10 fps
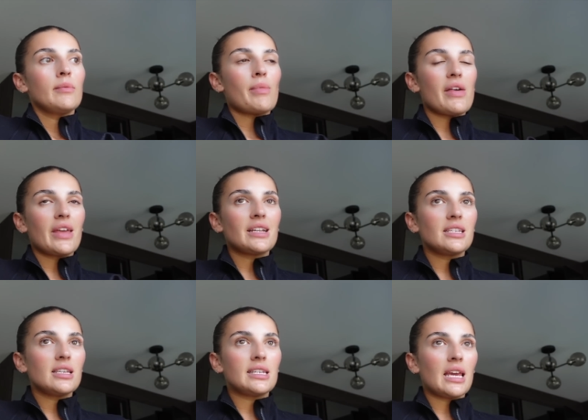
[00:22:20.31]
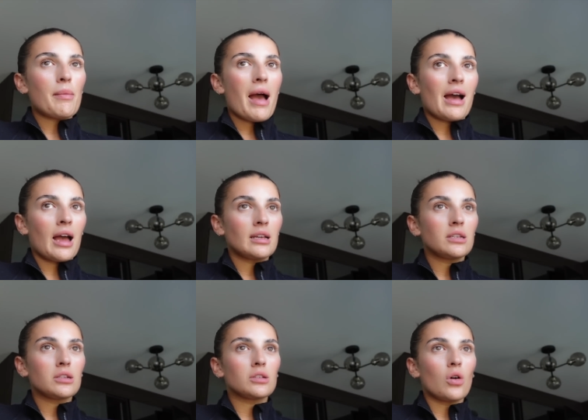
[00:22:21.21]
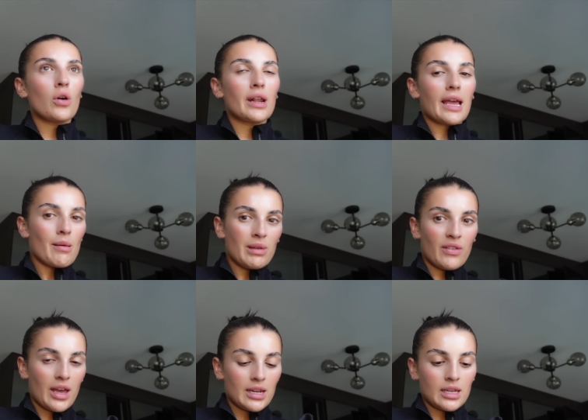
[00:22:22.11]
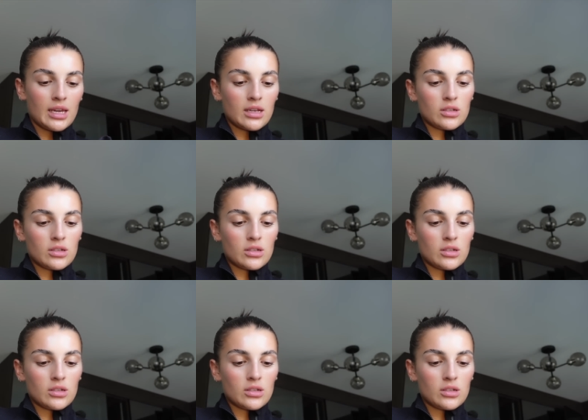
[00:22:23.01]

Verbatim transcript: by the end of the day my eyes are sore and I get a bit of a headache.